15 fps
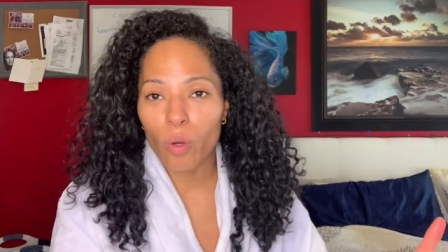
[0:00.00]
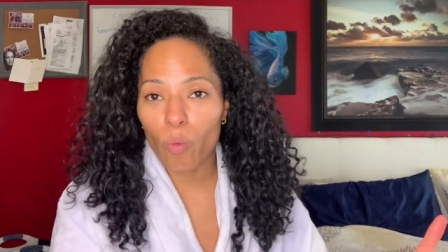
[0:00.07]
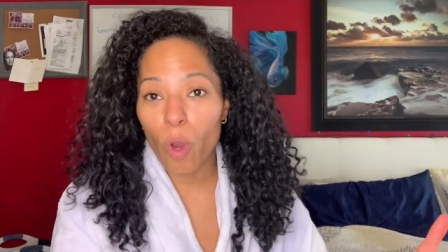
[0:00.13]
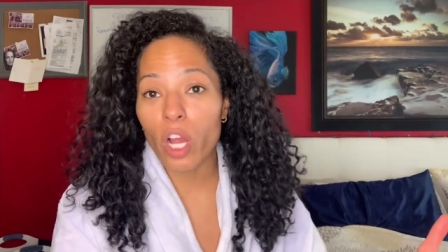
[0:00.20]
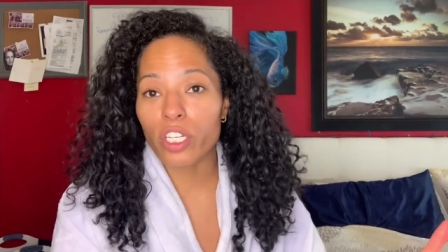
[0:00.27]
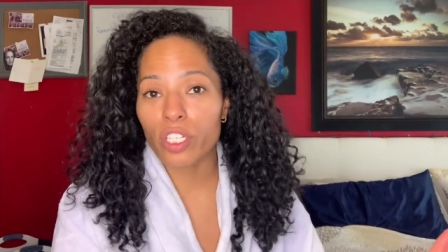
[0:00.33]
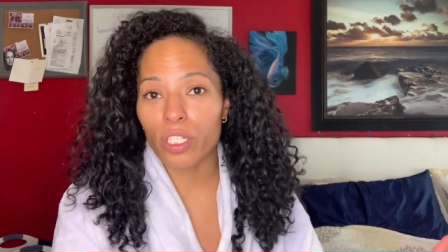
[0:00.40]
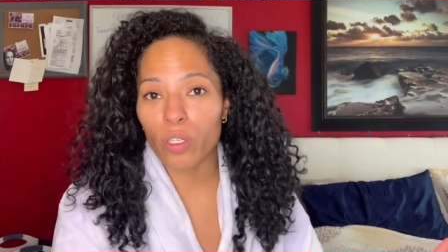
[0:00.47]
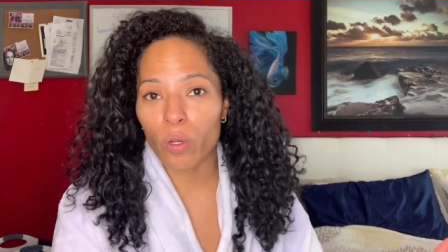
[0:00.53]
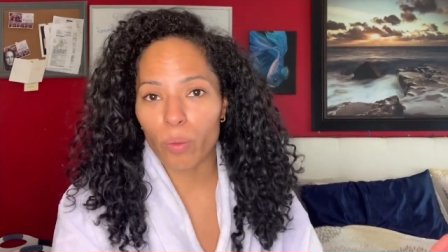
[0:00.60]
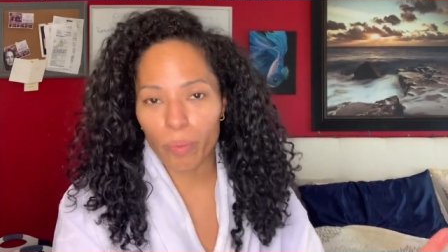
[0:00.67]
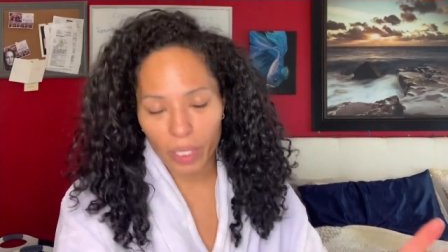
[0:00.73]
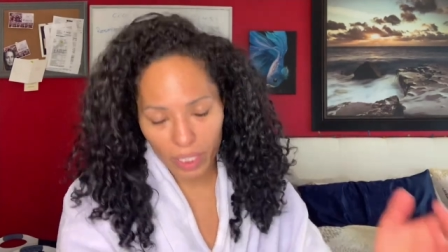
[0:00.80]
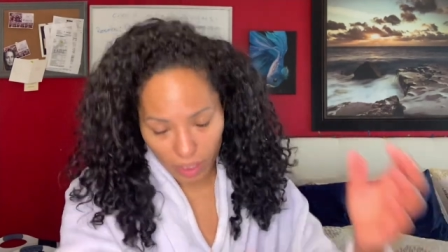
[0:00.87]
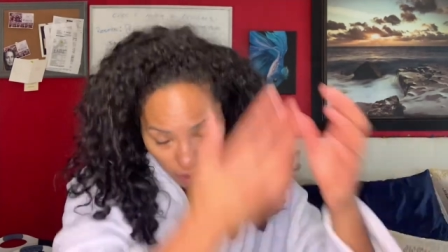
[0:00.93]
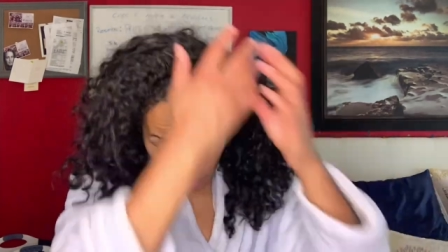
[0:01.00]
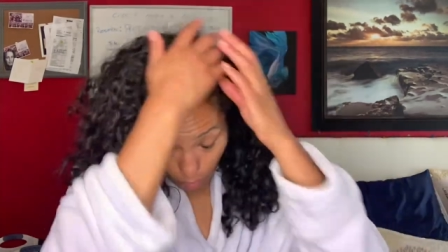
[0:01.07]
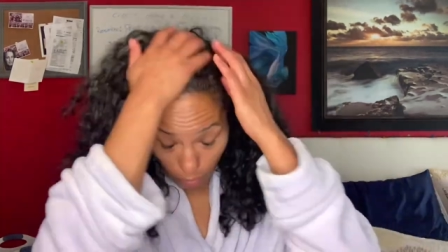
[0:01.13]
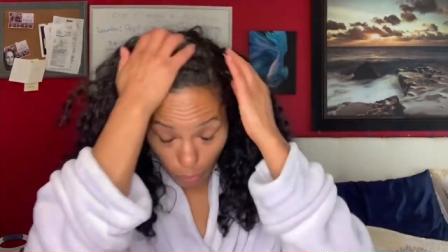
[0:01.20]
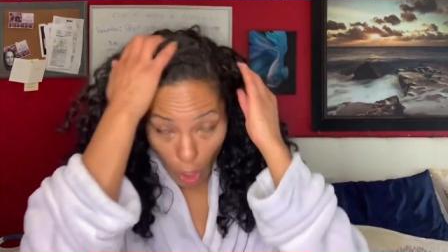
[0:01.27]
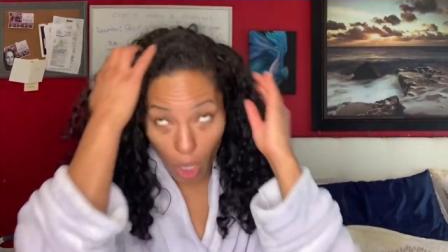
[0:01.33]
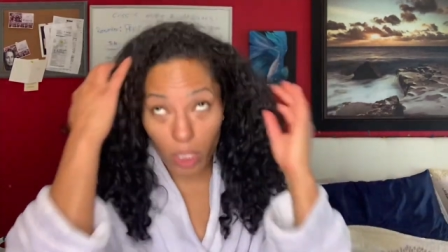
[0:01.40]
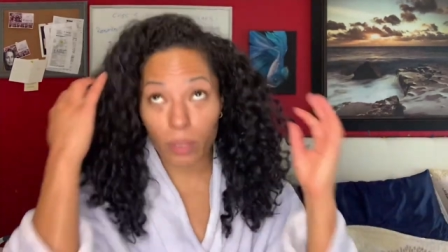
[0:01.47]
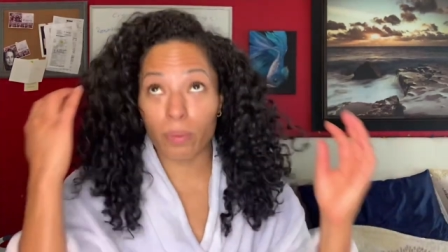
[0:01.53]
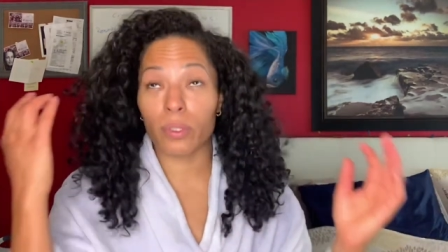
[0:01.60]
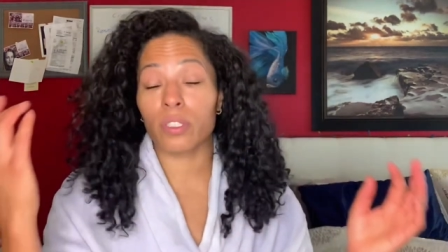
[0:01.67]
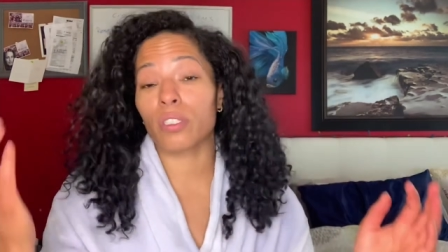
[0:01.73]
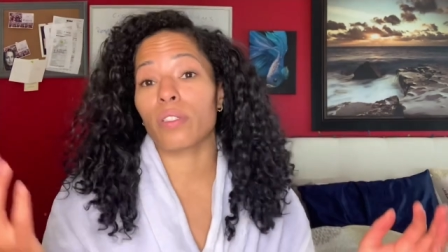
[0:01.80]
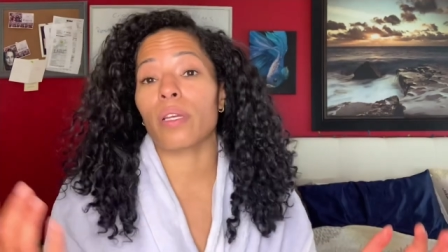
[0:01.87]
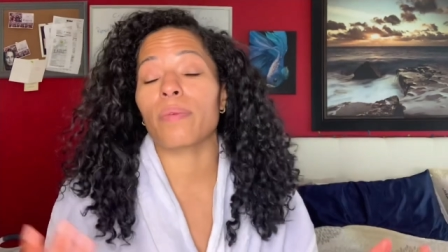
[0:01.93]
wash and go, but it's impossible
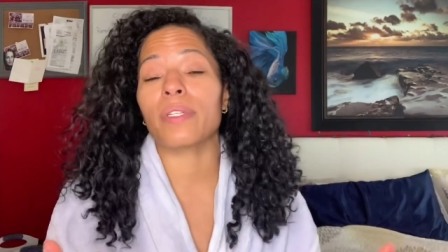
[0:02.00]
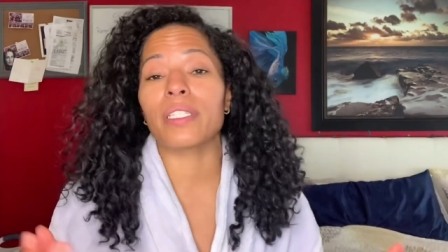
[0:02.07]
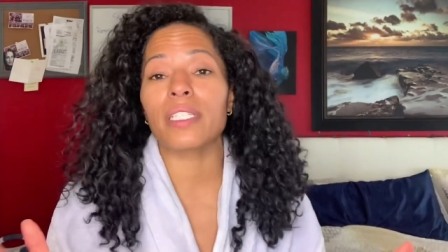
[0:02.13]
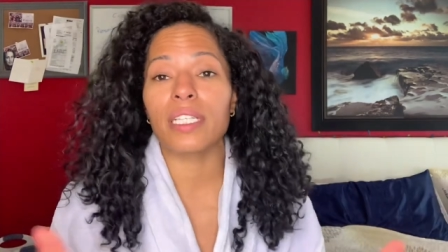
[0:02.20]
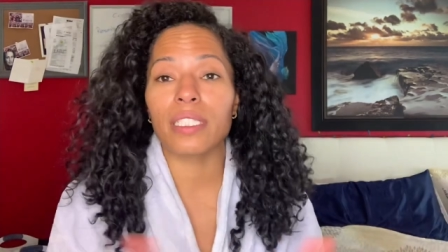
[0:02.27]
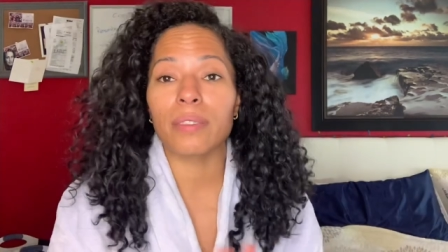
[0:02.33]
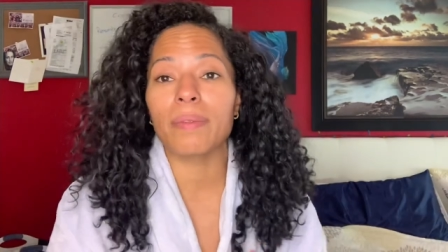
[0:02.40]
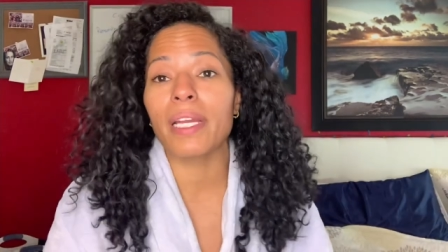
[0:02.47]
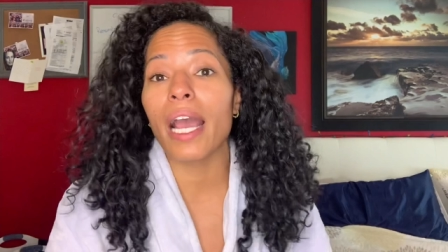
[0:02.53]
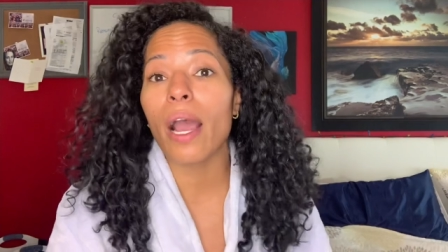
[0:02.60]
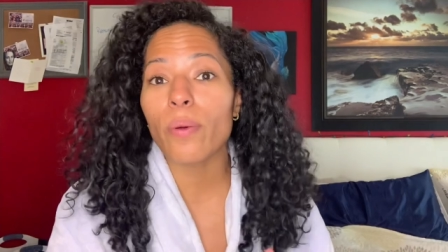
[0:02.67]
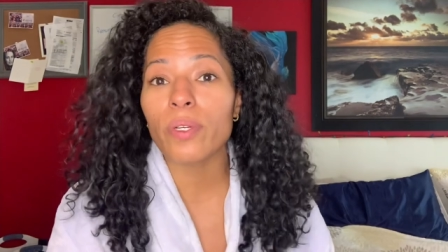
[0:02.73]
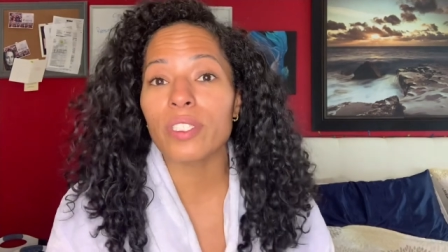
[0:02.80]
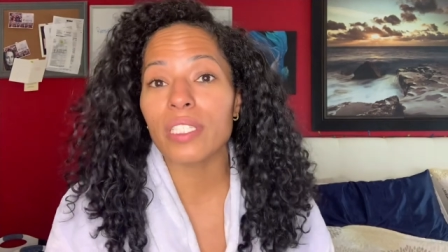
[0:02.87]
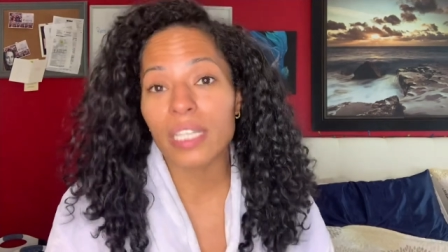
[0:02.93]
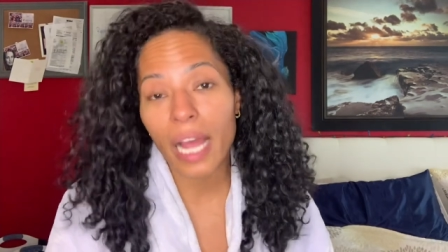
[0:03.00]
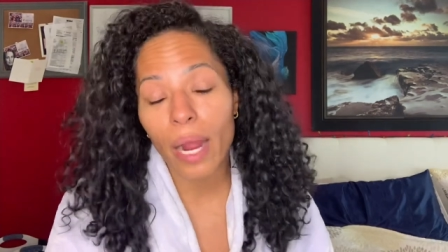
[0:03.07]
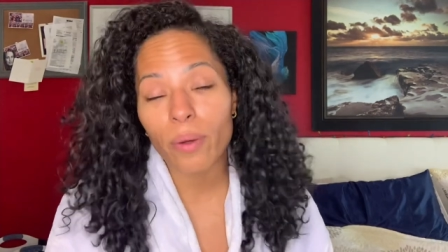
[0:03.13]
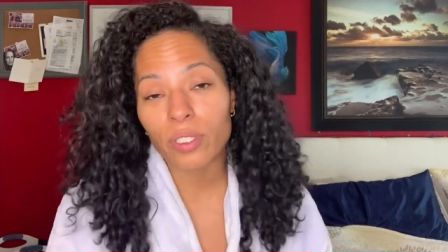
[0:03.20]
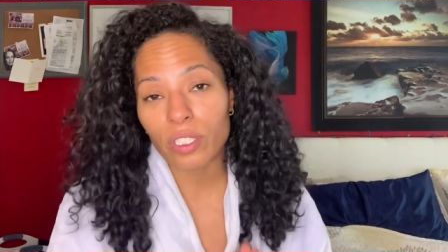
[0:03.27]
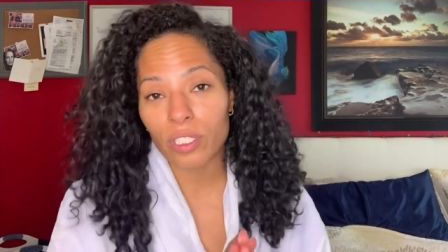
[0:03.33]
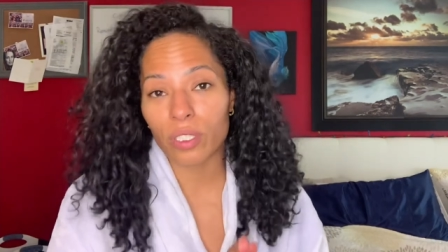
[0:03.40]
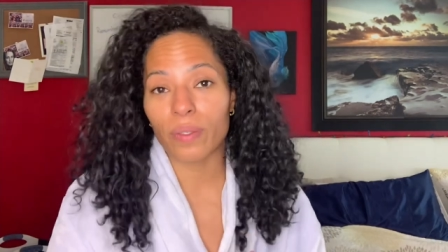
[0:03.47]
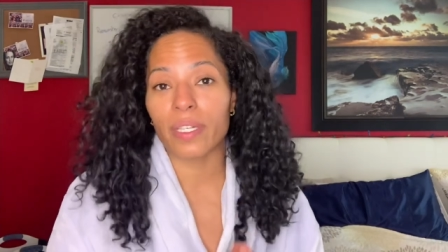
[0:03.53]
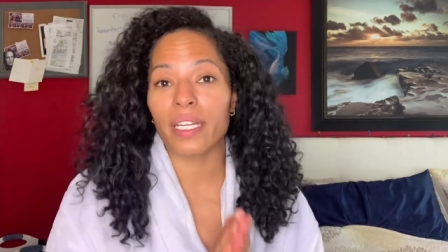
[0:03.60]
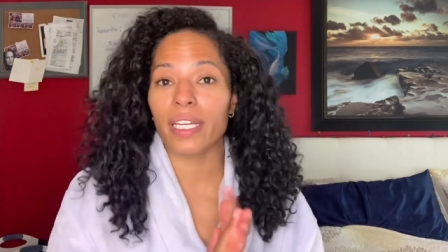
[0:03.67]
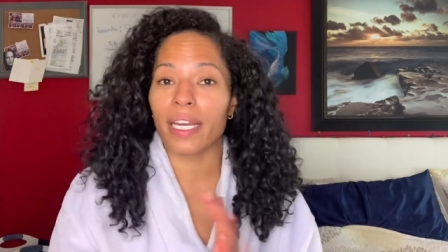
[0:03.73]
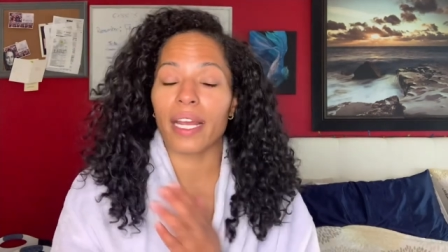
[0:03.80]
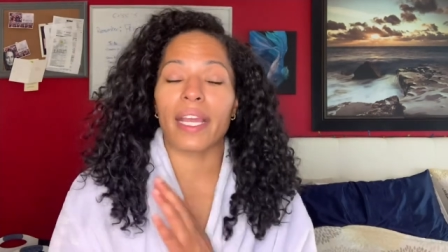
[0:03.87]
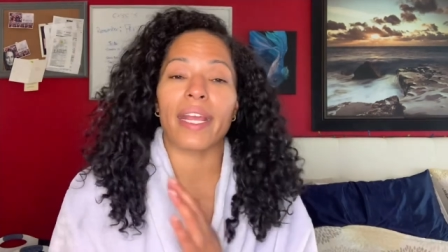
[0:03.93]
to do that when it takes me hours and hours to do it
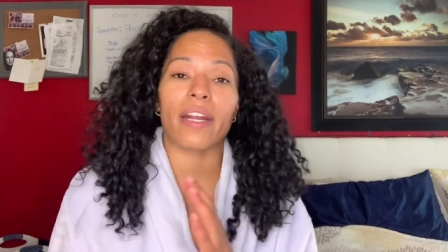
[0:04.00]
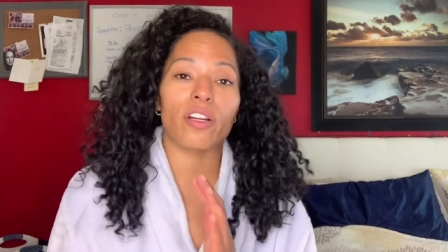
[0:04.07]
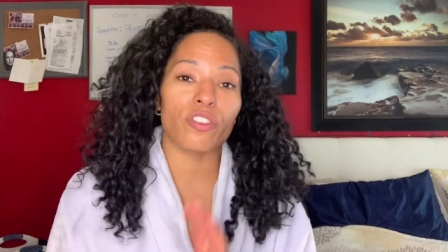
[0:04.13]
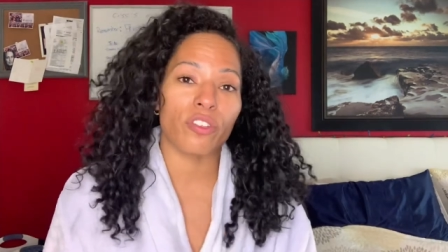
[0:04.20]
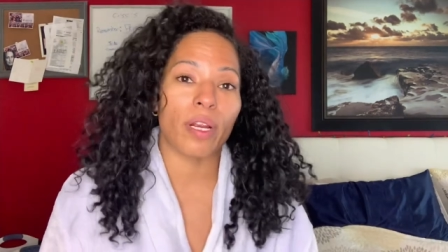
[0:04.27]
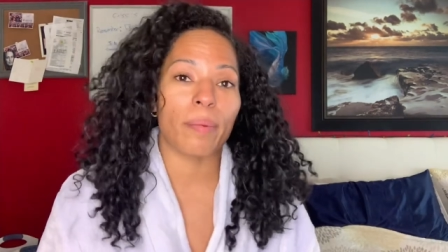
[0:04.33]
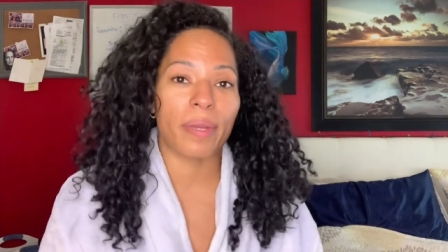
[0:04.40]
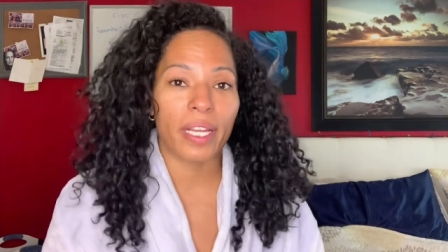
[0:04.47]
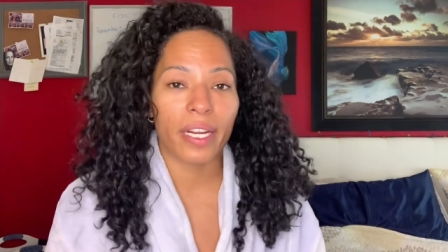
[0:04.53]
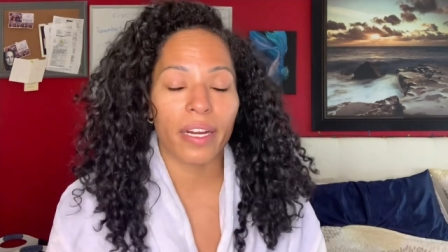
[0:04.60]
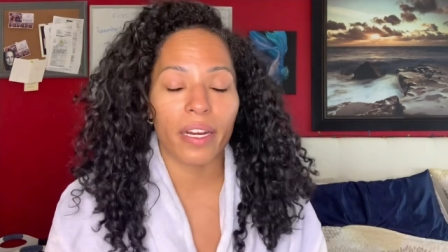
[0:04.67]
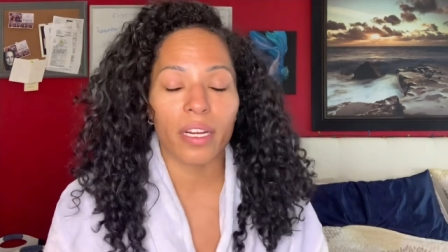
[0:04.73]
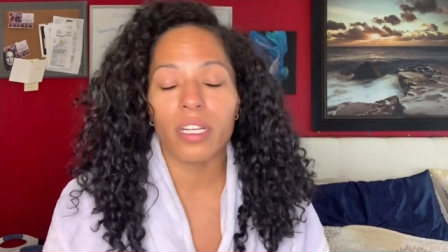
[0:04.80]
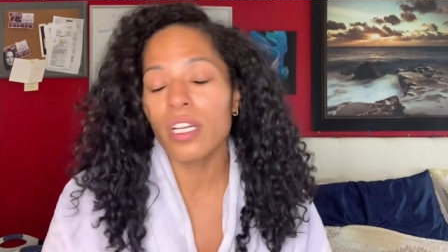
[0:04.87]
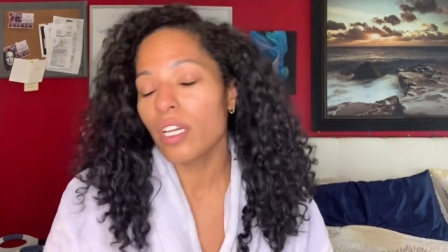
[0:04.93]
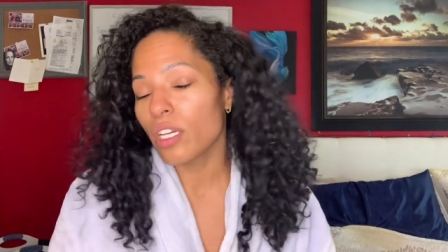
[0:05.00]
and I air dry my hair